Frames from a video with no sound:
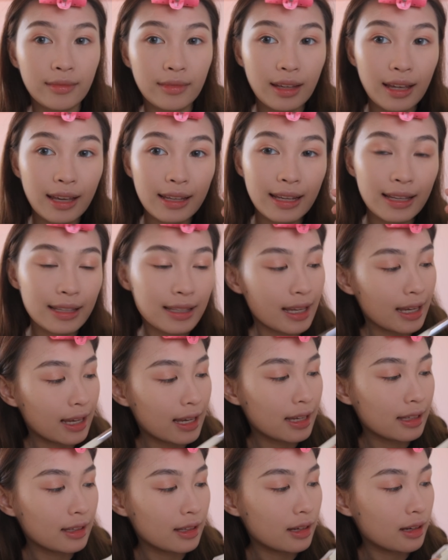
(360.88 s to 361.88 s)
and then
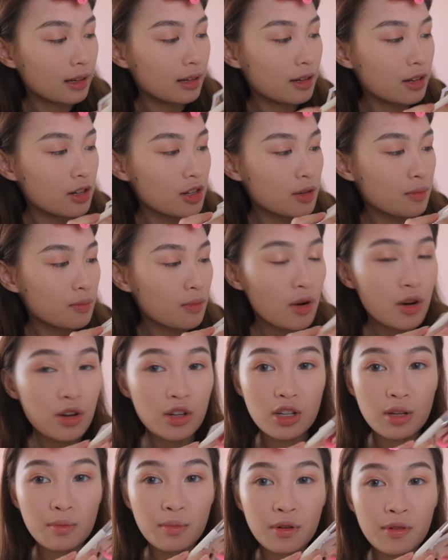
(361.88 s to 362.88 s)
taking the more
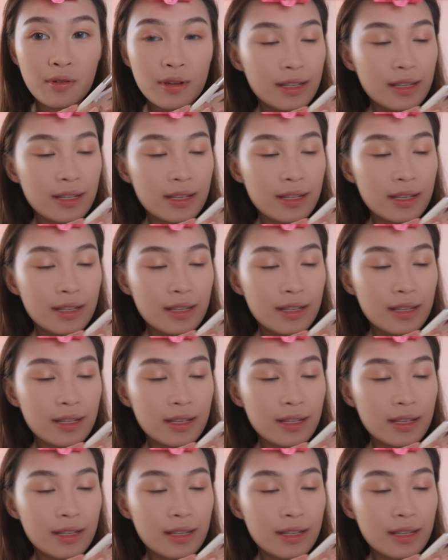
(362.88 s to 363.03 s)
shimmery